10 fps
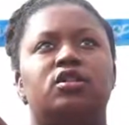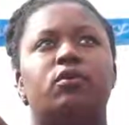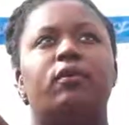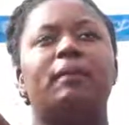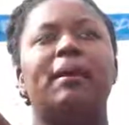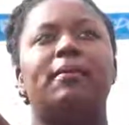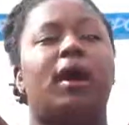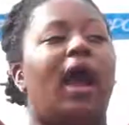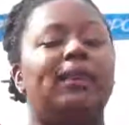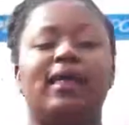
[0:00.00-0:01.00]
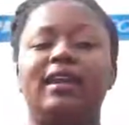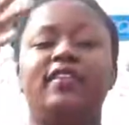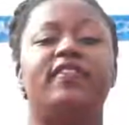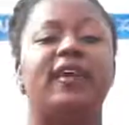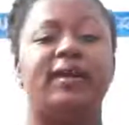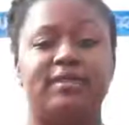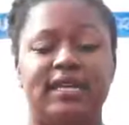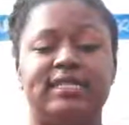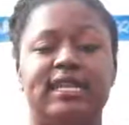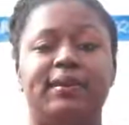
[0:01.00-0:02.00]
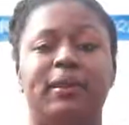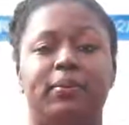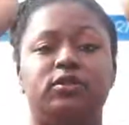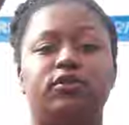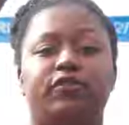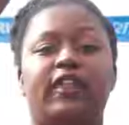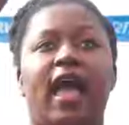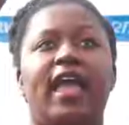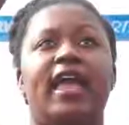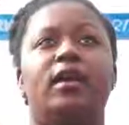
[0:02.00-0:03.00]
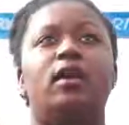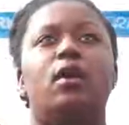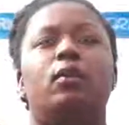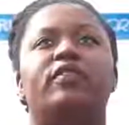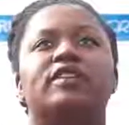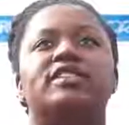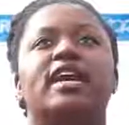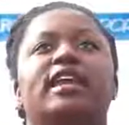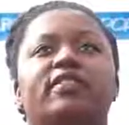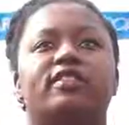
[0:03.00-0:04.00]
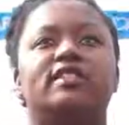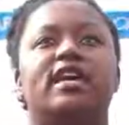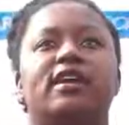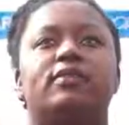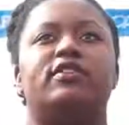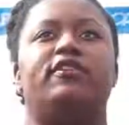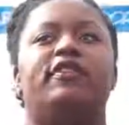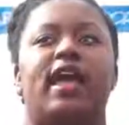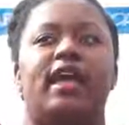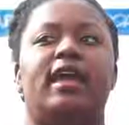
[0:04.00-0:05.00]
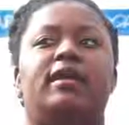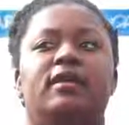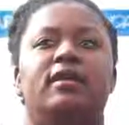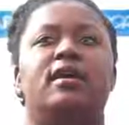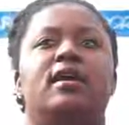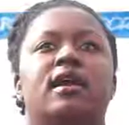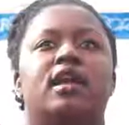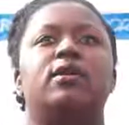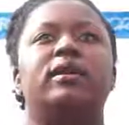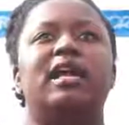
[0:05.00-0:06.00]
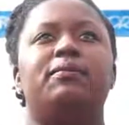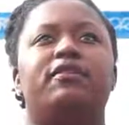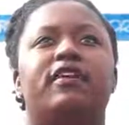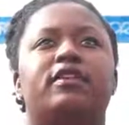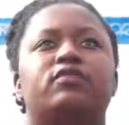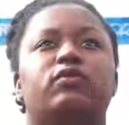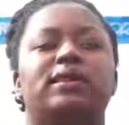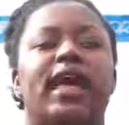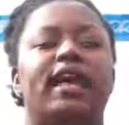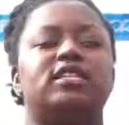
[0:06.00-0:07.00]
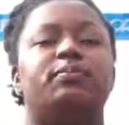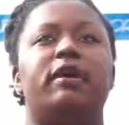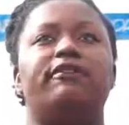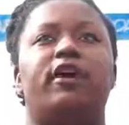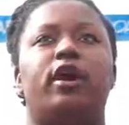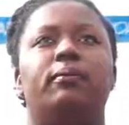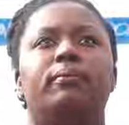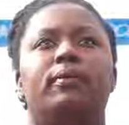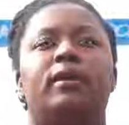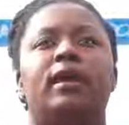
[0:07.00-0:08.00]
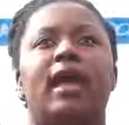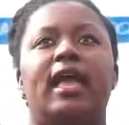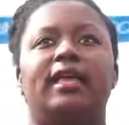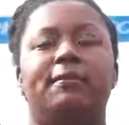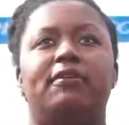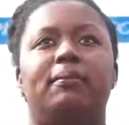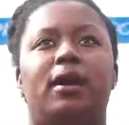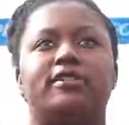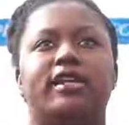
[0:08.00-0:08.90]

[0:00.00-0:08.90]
So remember, a lot of the times I see people do flat hand when they're setting and they're setting with their flat hand. You want to keep your fingers relaxed but firm and keep them ball